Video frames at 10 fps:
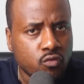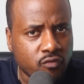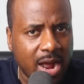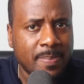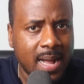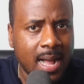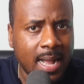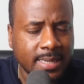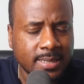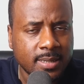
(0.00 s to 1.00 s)
right
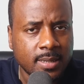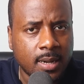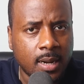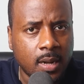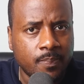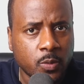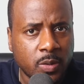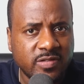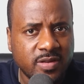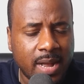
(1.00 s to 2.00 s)
behind
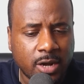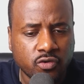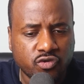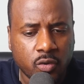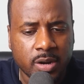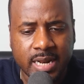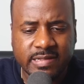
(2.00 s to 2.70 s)
Michael Jordan.